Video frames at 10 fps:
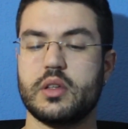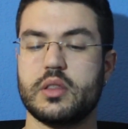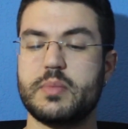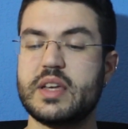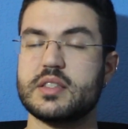
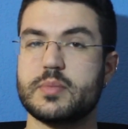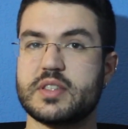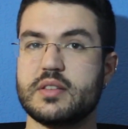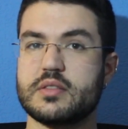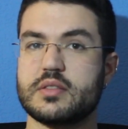The main
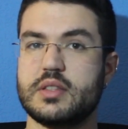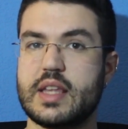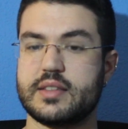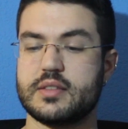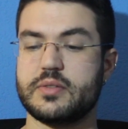subskills
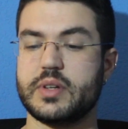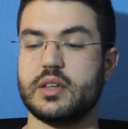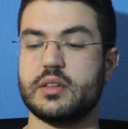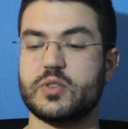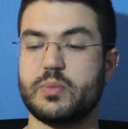
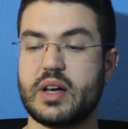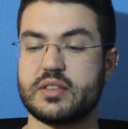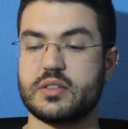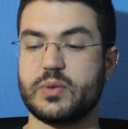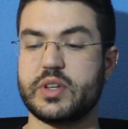necessary to
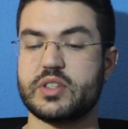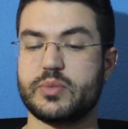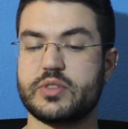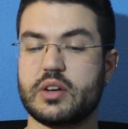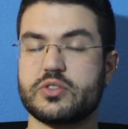master written
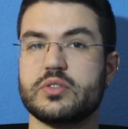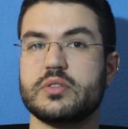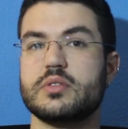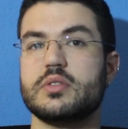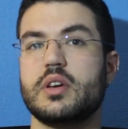
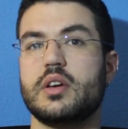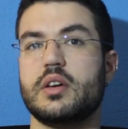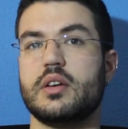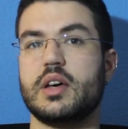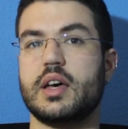productions
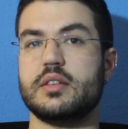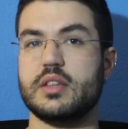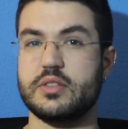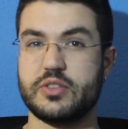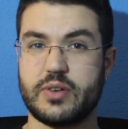and
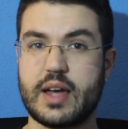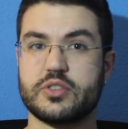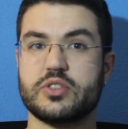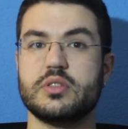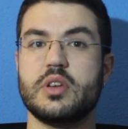
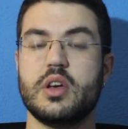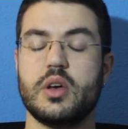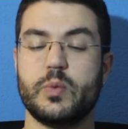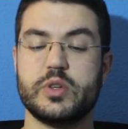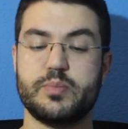interaction
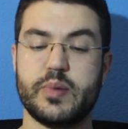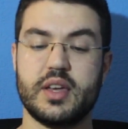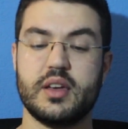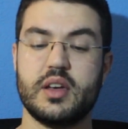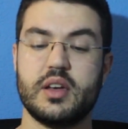would
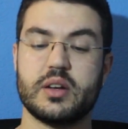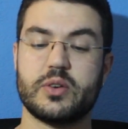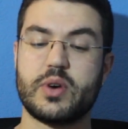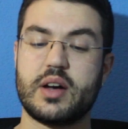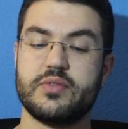be
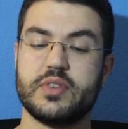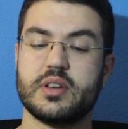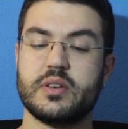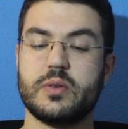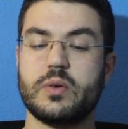
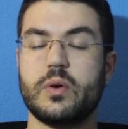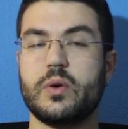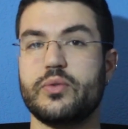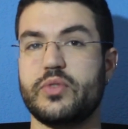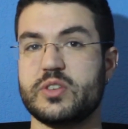graphical
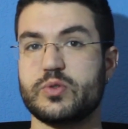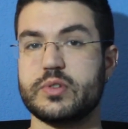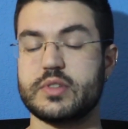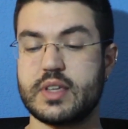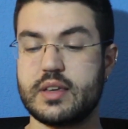or
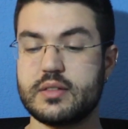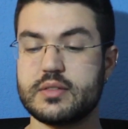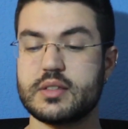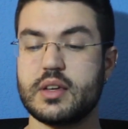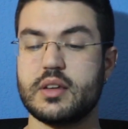visual
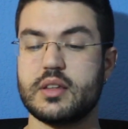skills,